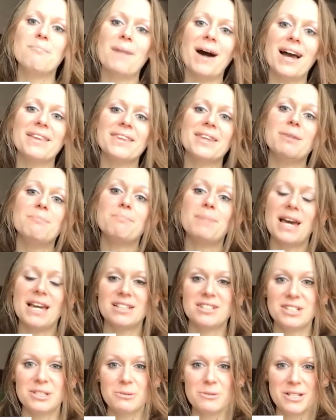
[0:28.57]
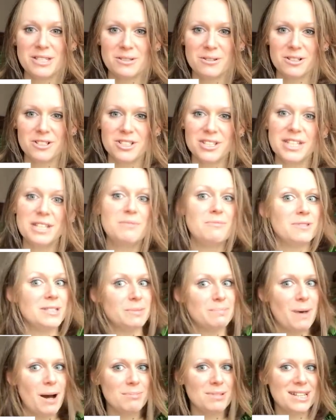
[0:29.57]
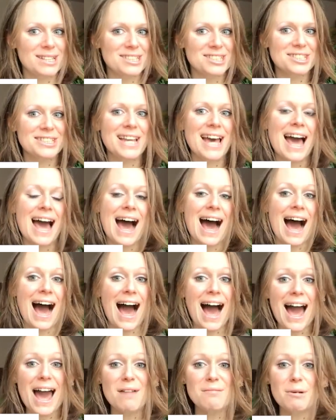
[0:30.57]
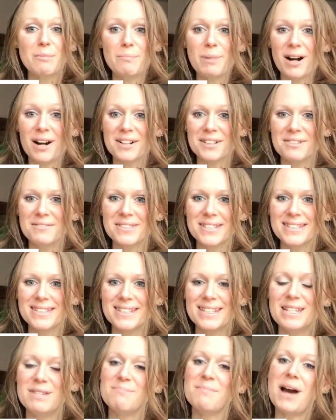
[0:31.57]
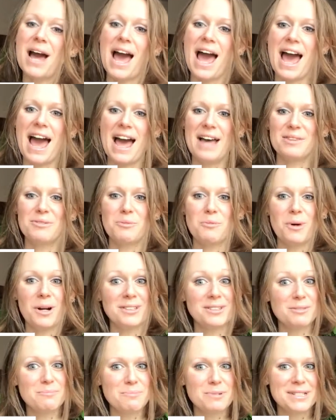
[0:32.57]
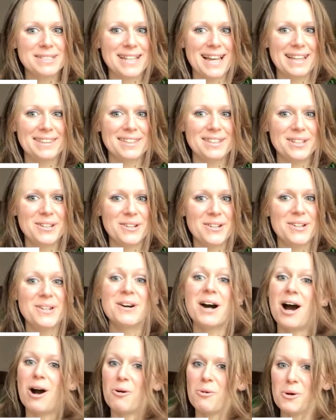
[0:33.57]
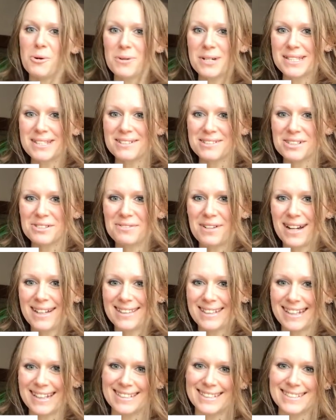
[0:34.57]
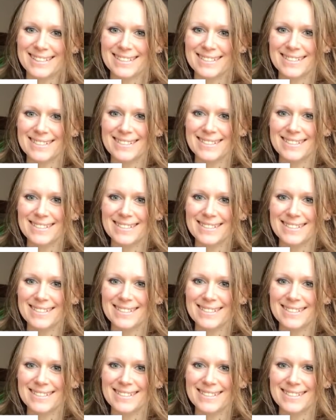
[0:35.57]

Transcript: by the Bayesian research team was published. I am a part of this team and want to present you our research findings.